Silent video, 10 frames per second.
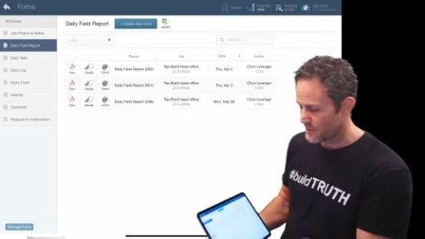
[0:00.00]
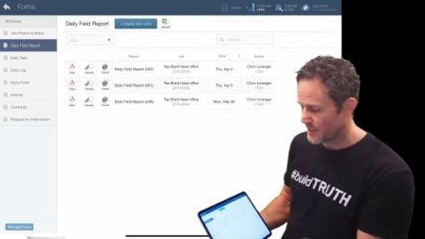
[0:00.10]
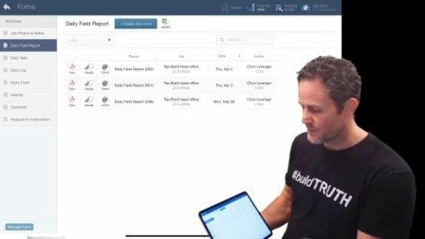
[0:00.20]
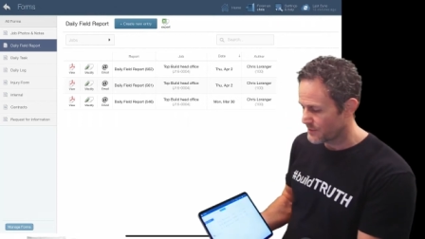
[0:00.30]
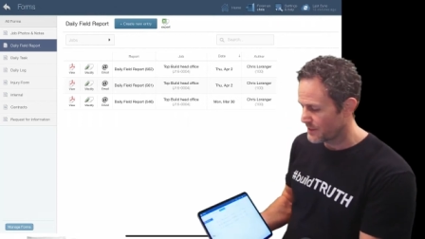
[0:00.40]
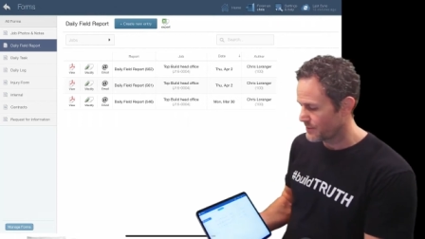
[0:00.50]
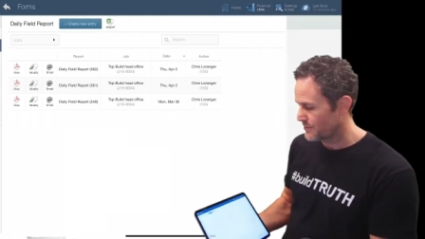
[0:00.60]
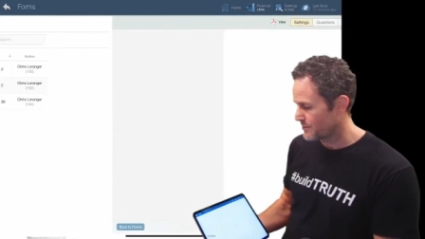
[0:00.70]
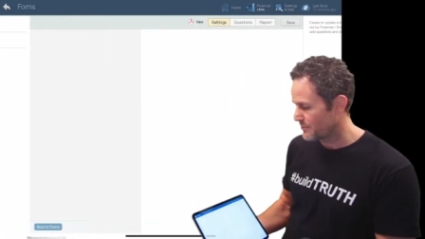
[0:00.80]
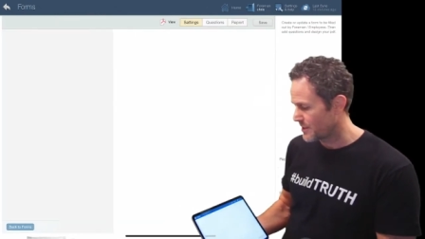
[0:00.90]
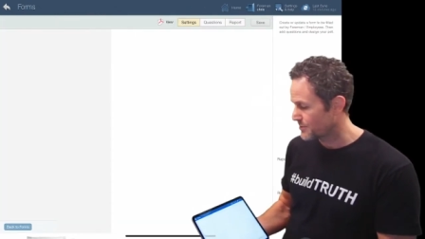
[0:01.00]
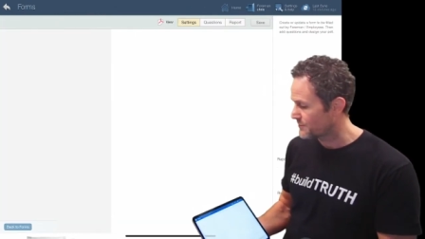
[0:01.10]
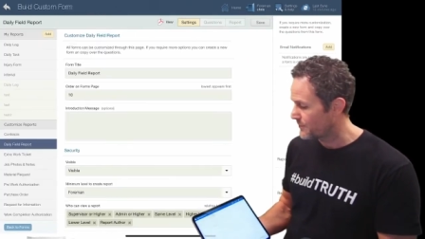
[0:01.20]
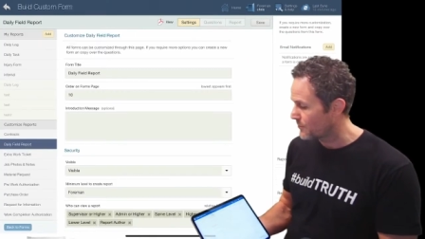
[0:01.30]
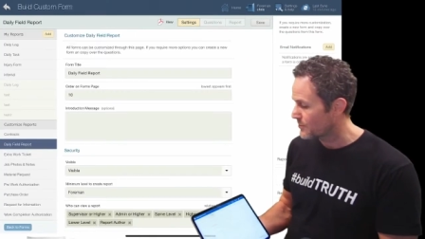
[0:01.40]
I go down here into manage
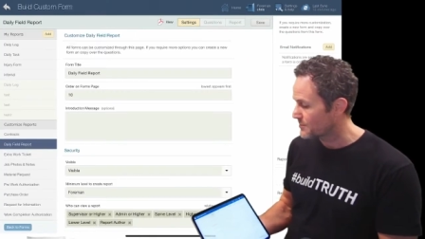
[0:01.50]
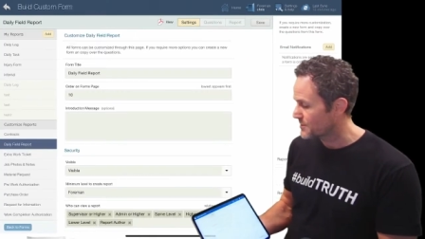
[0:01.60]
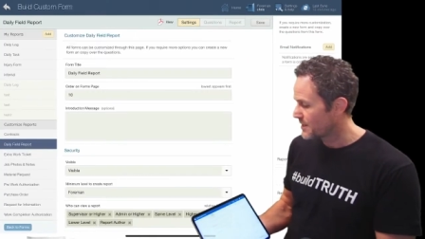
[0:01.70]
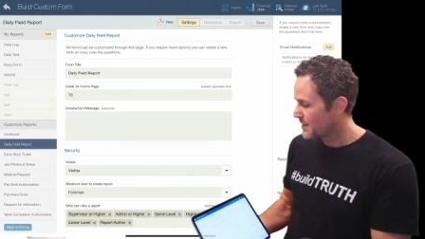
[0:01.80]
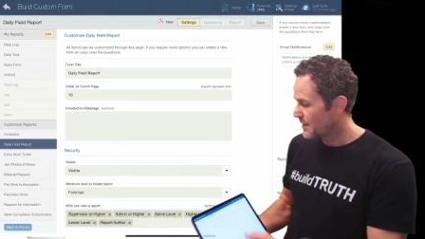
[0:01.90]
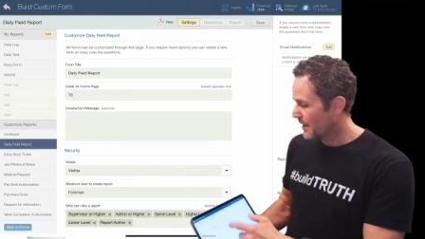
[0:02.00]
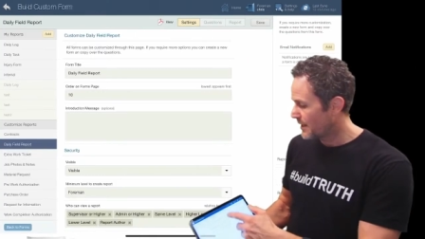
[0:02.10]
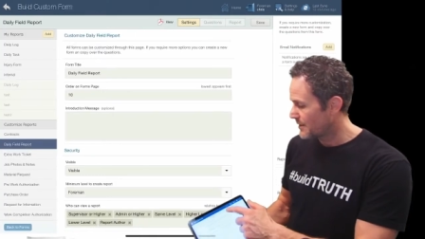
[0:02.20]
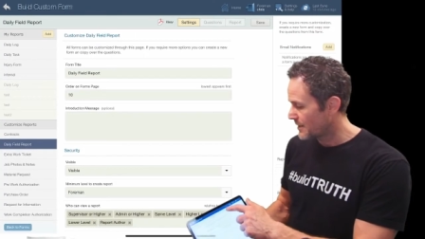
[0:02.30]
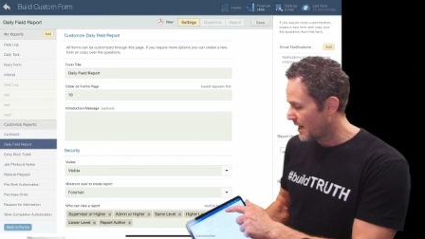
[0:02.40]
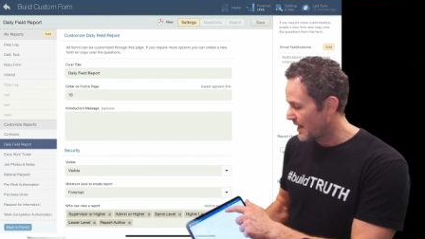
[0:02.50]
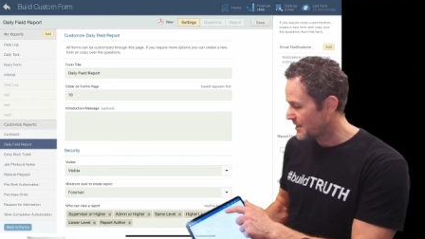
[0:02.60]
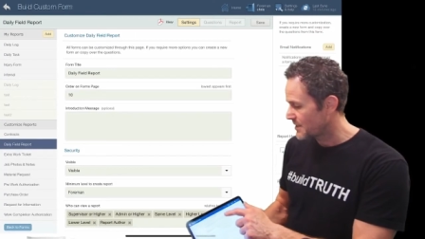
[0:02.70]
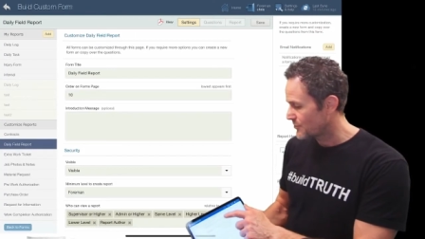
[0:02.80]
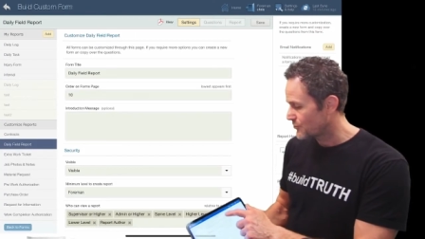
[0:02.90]
forms and I
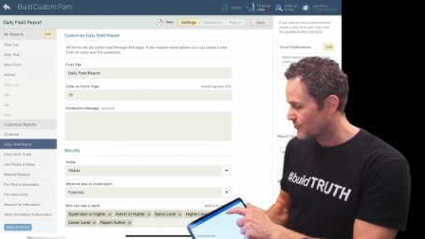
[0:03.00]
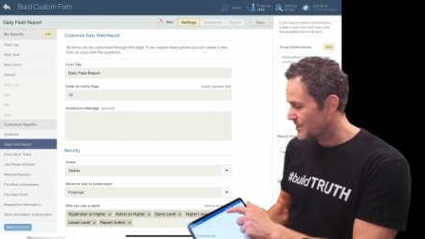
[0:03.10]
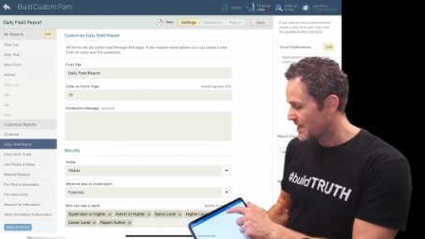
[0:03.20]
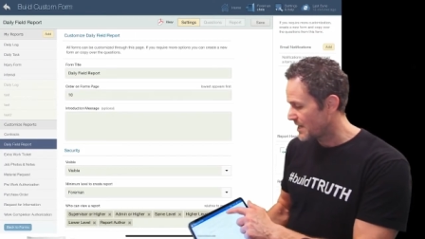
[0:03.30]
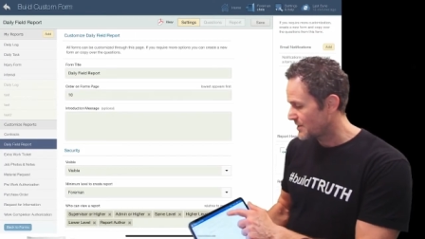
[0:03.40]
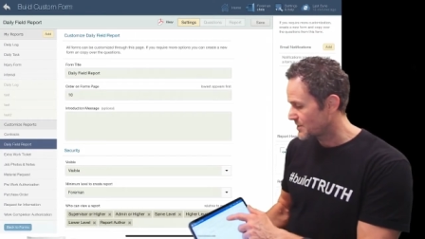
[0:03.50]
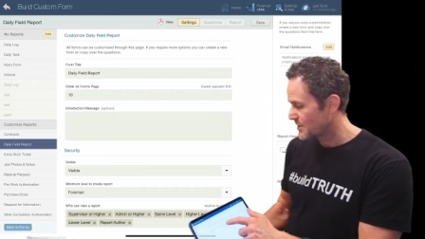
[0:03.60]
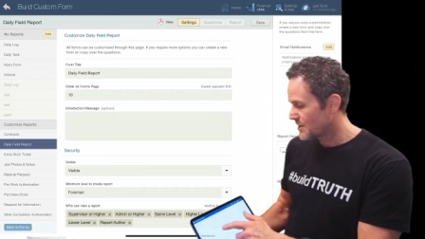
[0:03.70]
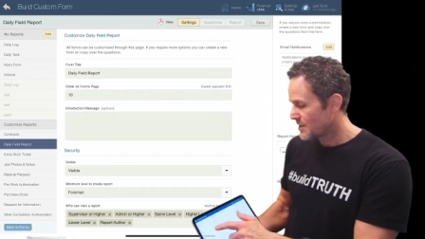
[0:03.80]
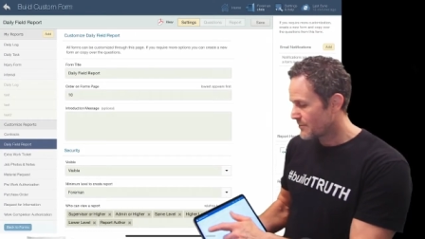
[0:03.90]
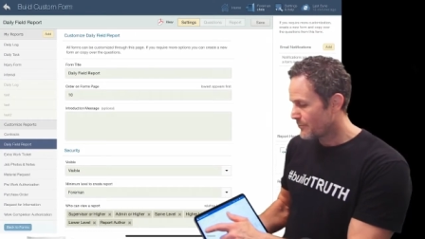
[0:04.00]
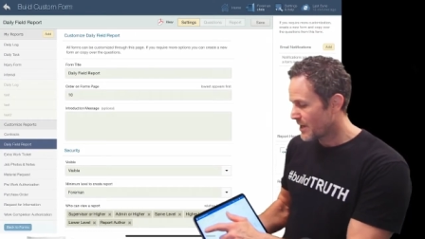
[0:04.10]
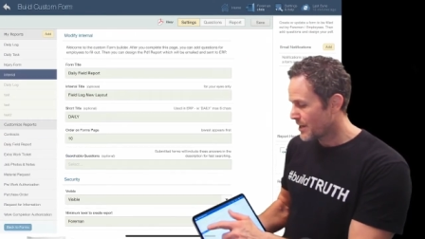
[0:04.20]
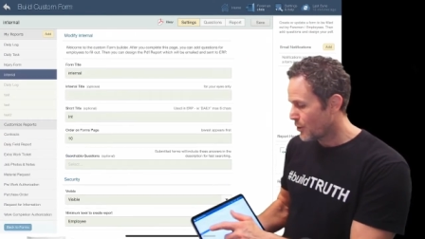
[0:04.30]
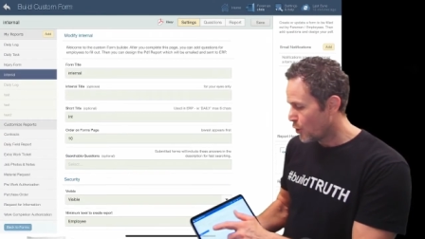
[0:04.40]
can create
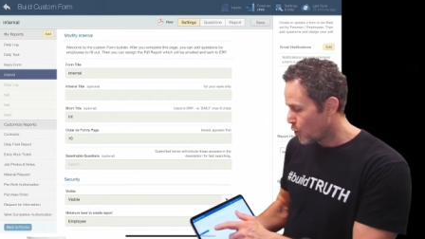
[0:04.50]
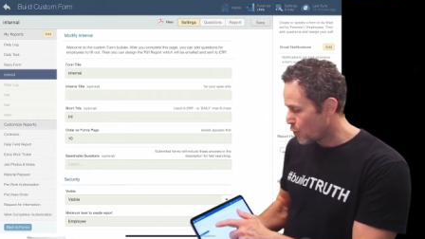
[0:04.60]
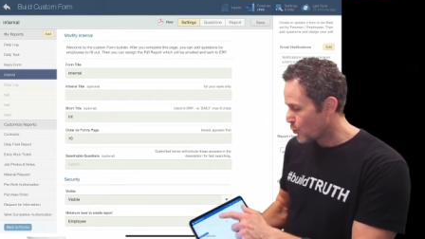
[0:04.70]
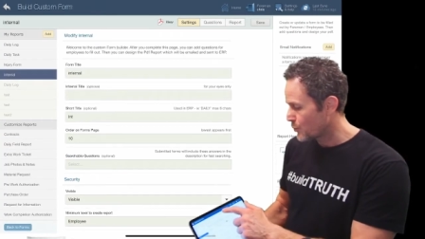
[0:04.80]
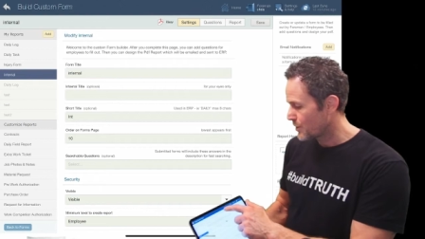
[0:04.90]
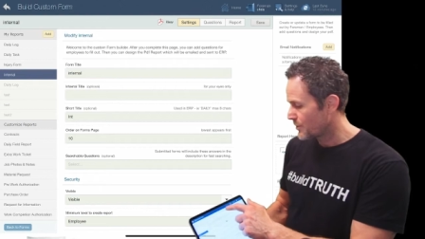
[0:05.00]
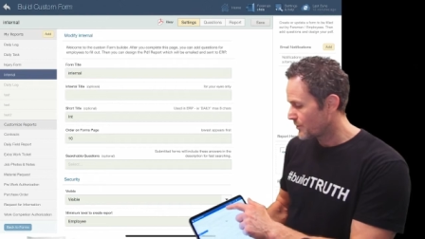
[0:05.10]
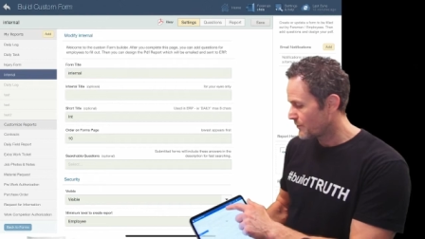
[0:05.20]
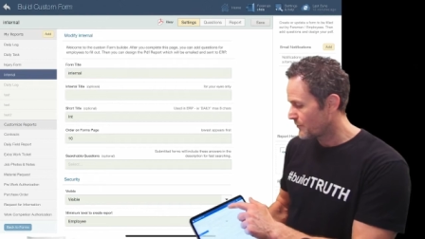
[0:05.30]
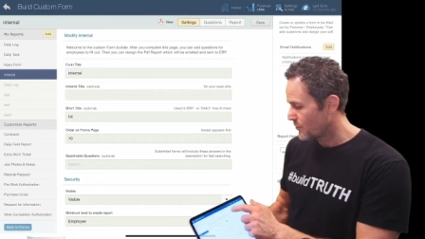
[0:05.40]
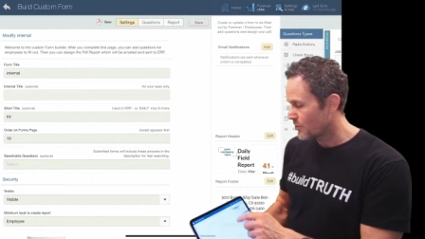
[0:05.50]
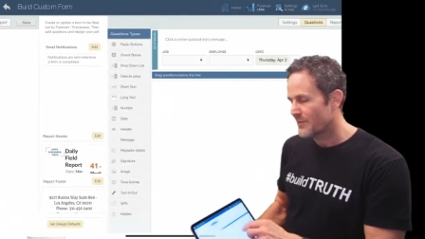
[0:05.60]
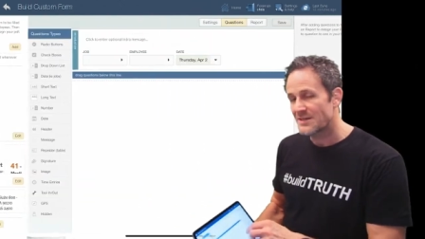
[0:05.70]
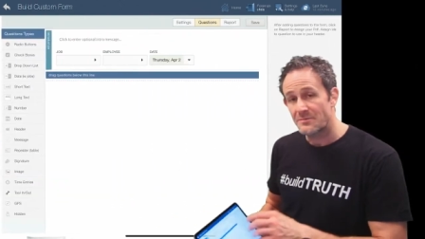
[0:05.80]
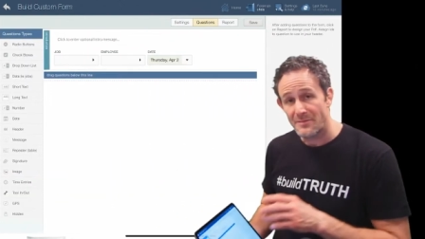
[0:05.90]
my own form,
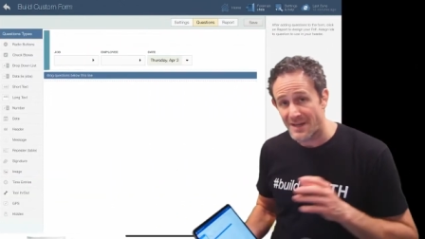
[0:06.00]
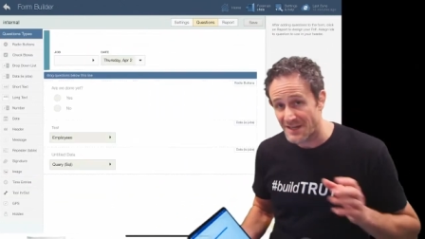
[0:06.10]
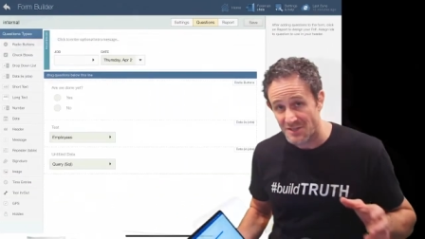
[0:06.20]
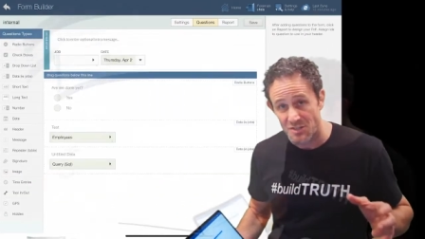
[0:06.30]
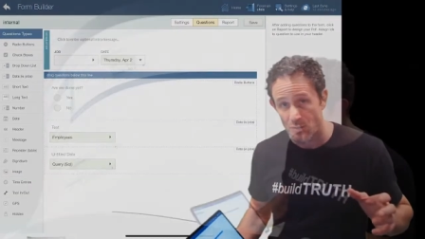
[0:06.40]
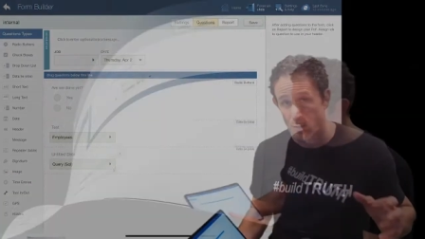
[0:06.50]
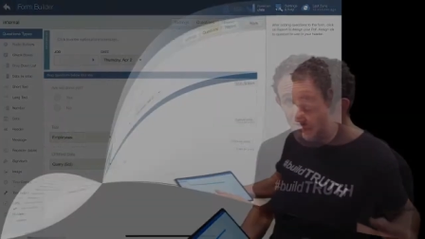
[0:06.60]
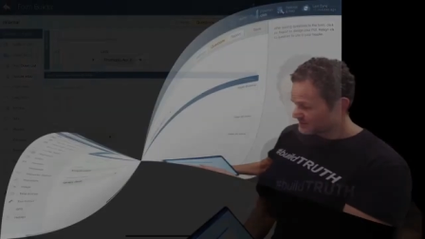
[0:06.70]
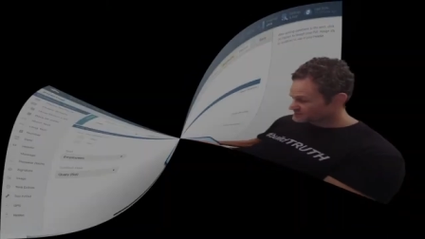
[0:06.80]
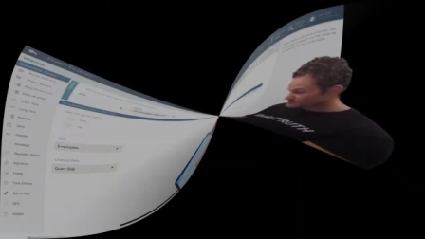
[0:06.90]
as many as you want.